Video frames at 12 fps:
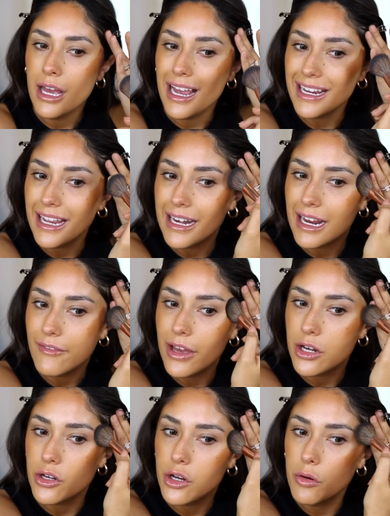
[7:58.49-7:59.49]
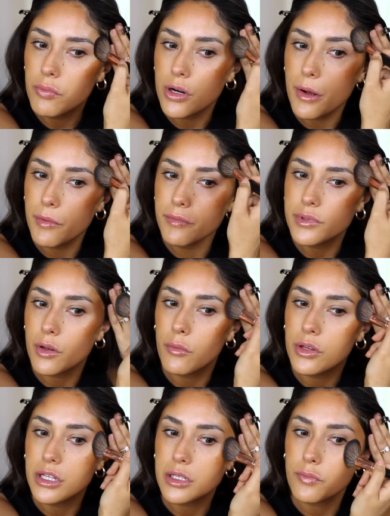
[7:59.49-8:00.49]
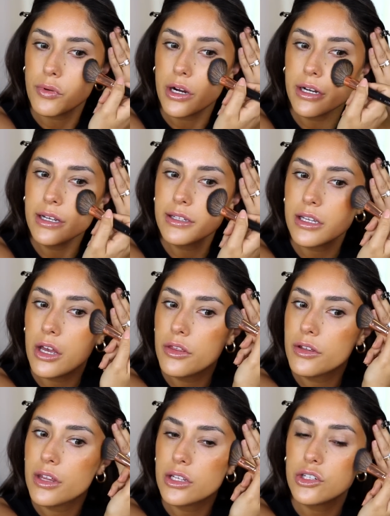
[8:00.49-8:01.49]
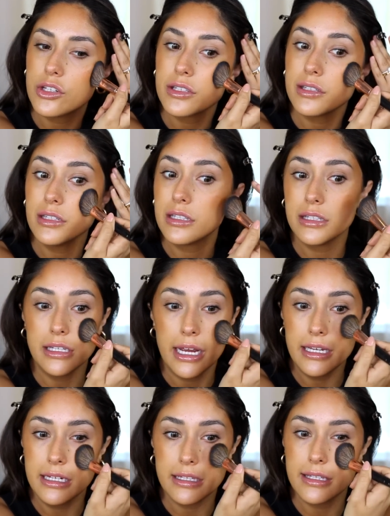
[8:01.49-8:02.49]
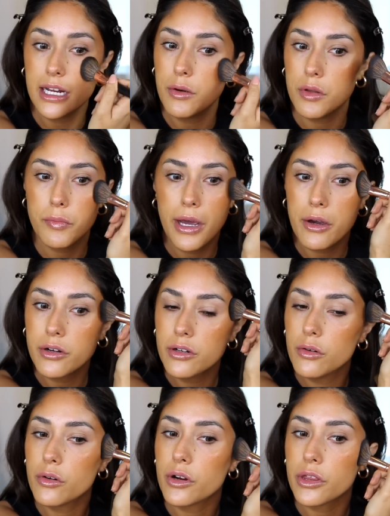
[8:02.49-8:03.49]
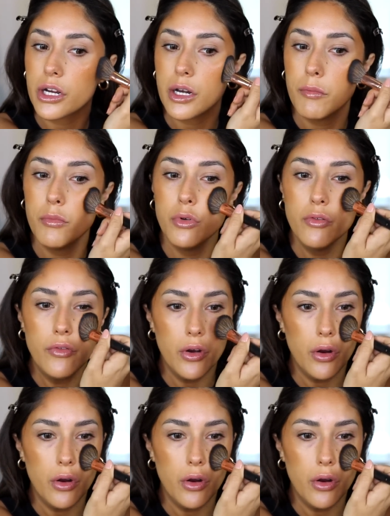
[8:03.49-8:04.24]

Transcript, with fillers: Again, I've had no problems with these products other than just I need to set it with powder or they're gonna move